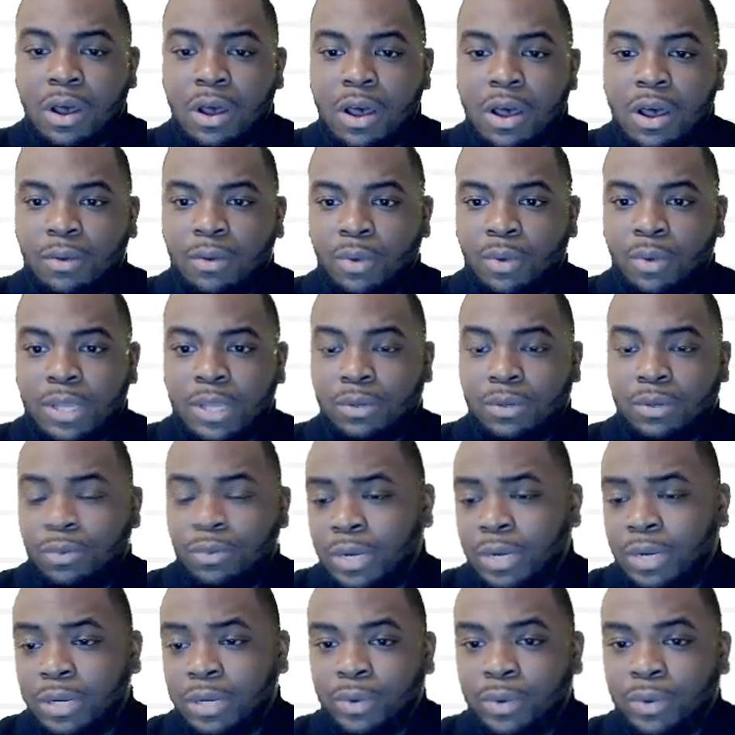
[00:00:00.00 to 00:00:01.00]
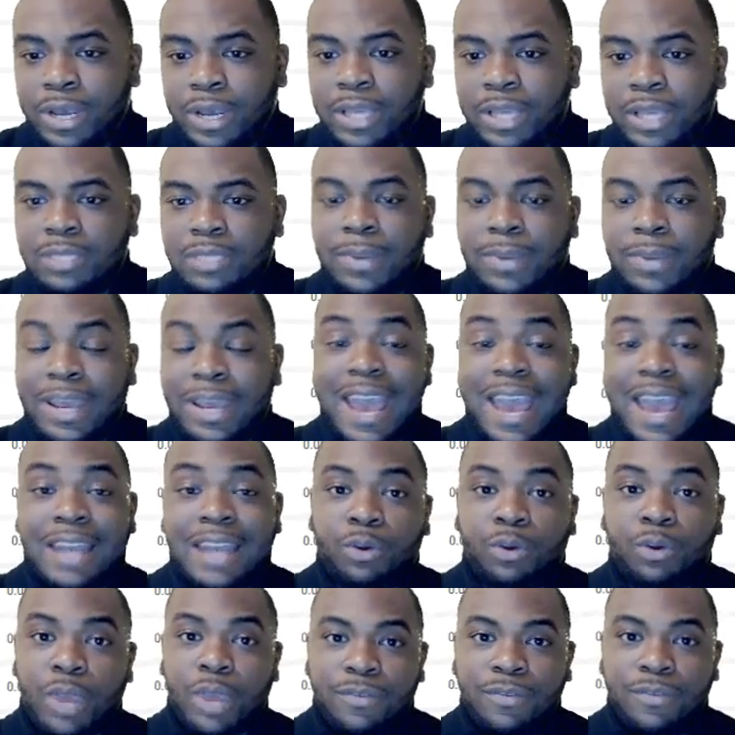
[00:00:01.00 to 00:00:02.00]
what it was, but it had
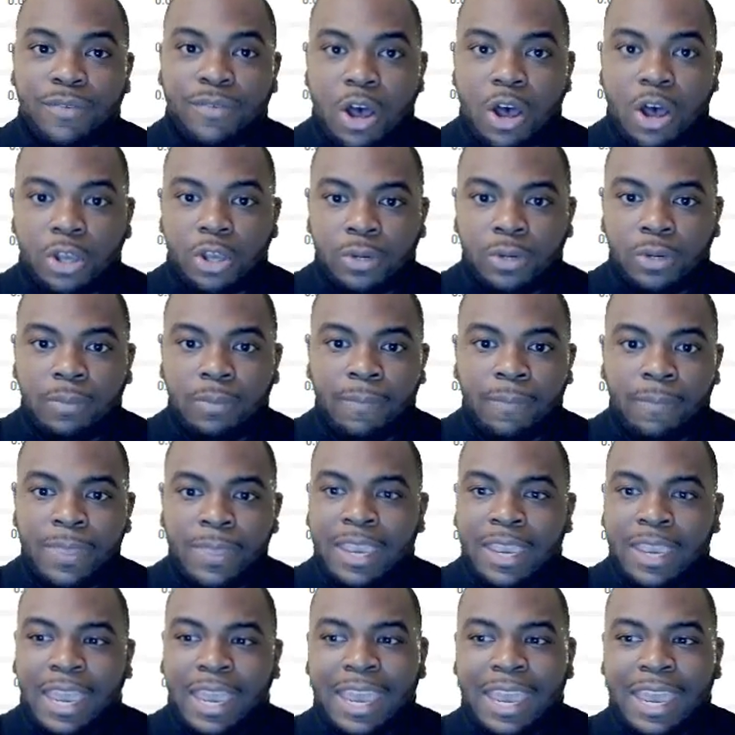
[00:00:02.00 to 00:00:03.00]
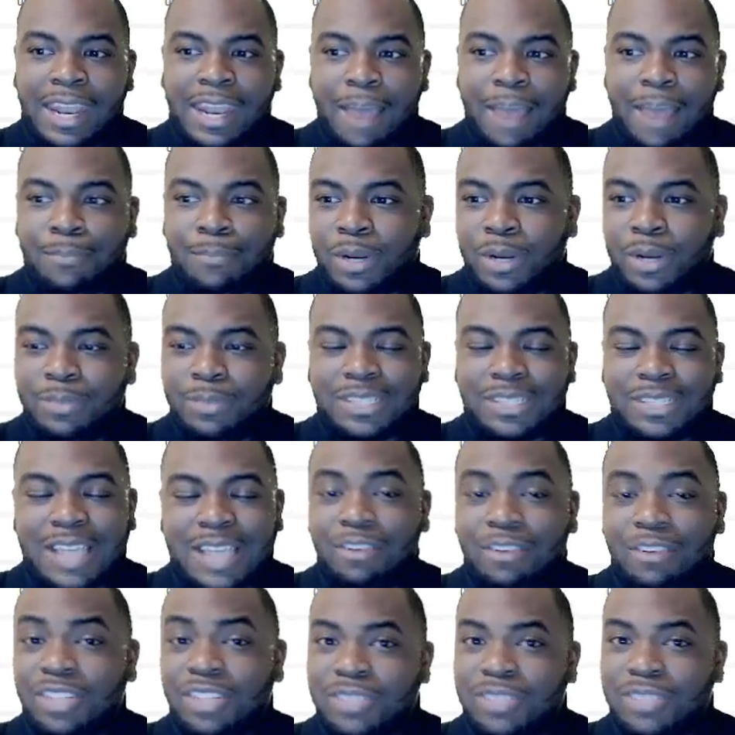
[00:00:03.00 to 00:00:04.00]
a great volume, and pretty much
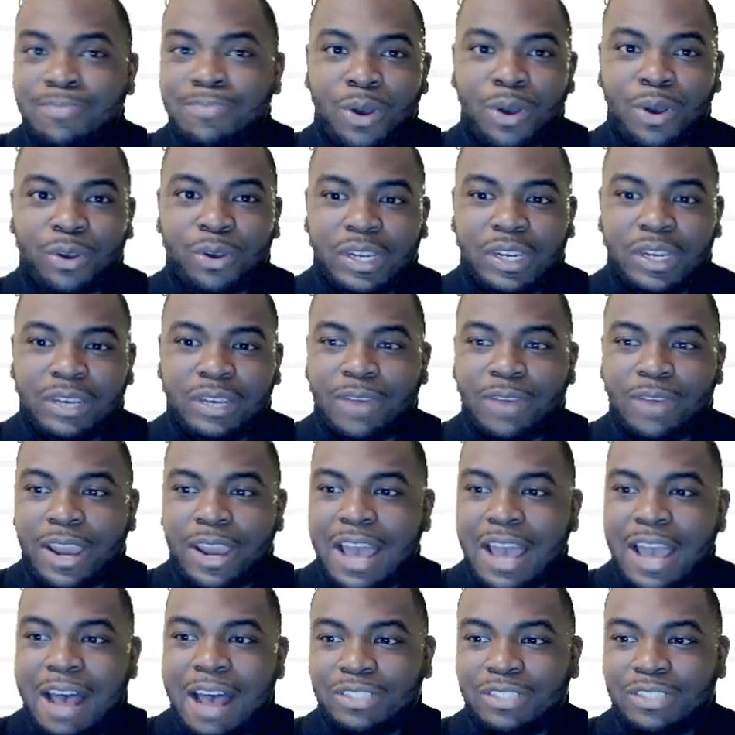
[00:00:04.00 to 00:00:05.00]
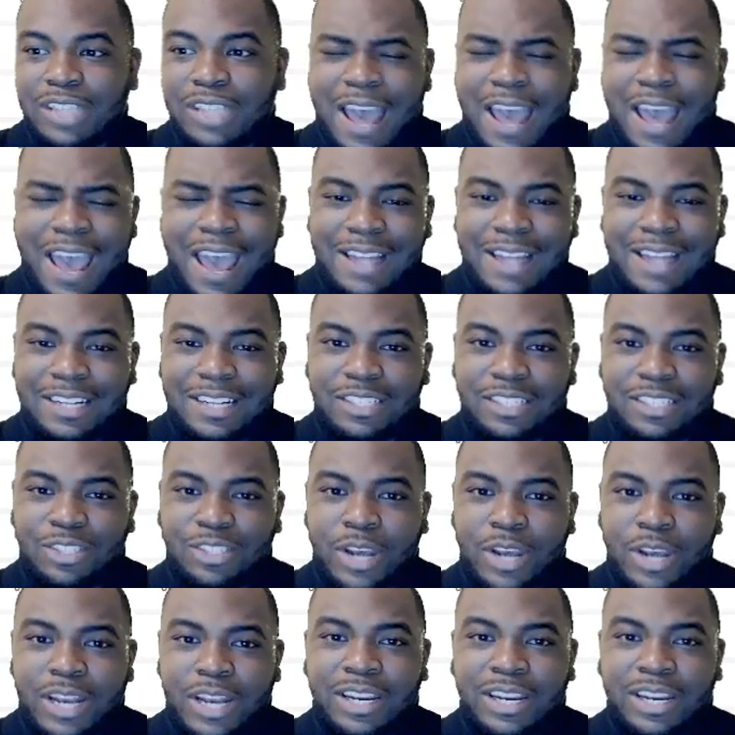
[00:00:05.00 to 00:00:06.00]
I was just milking it, right? I had this
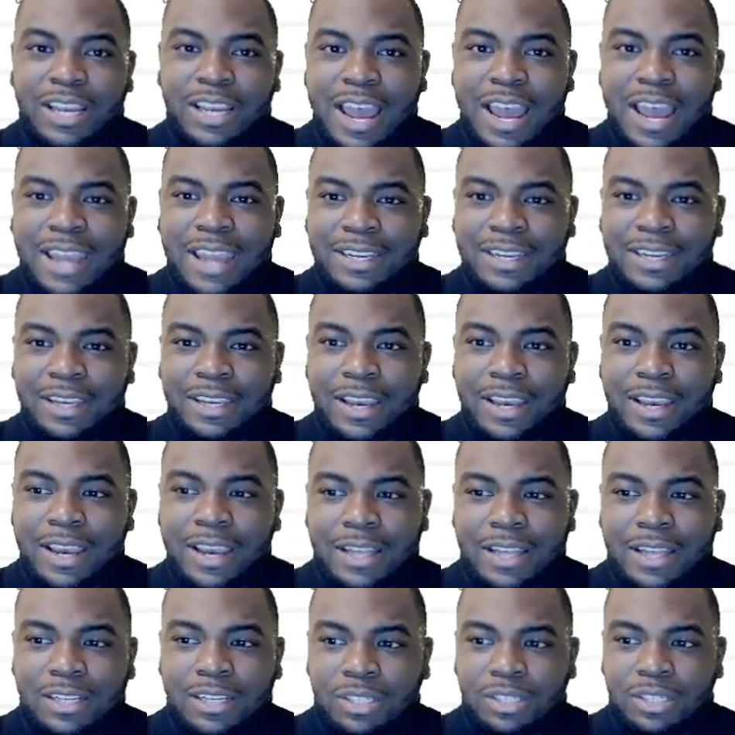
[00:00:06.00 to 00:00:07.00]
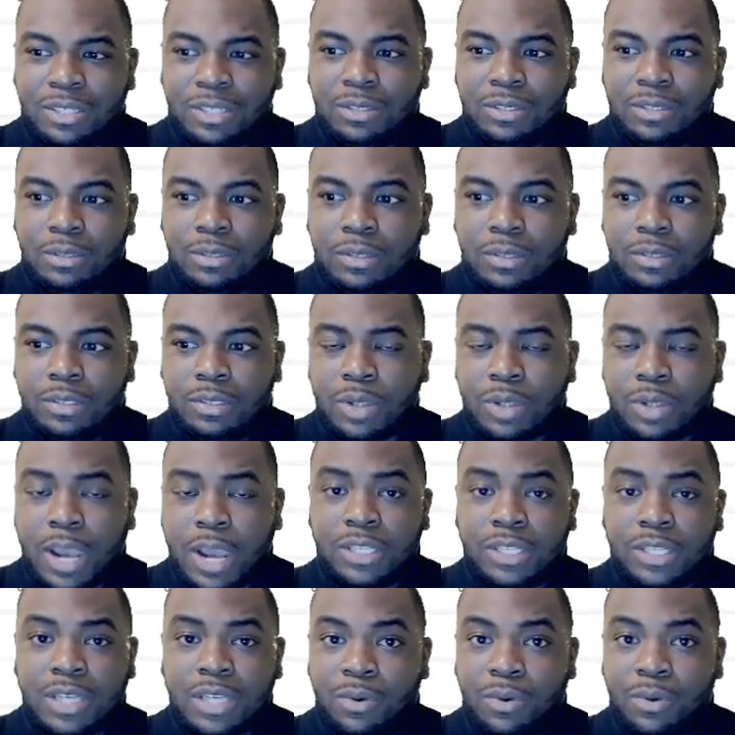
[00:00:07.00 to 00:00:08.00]
trading idea, I had this
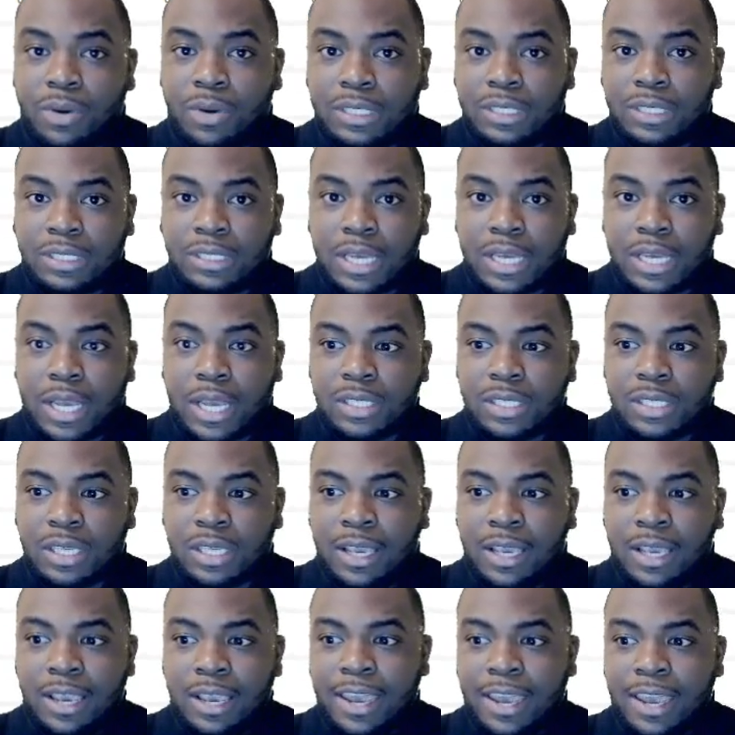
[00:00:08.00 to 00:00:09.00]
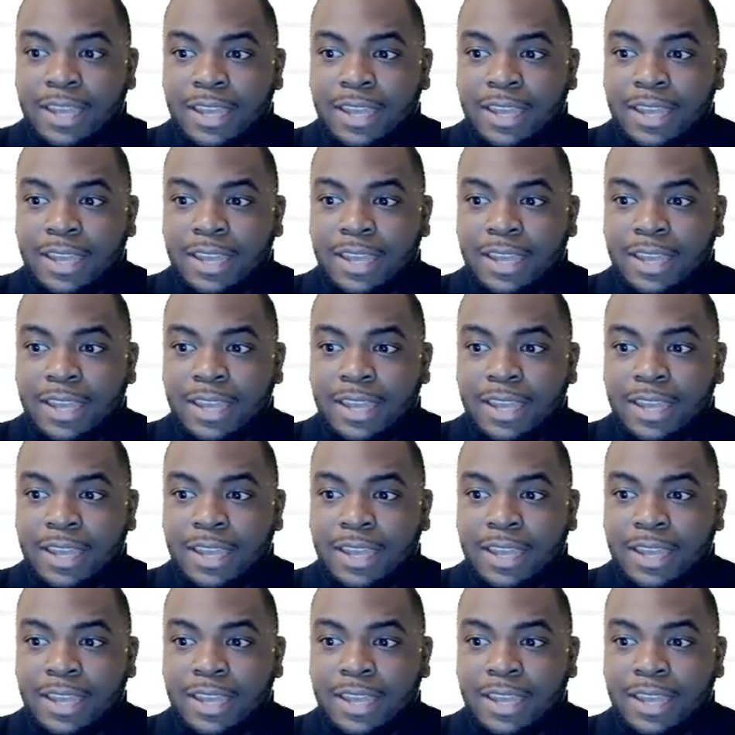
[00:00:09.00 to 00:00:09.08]
strategy I wanted to test, and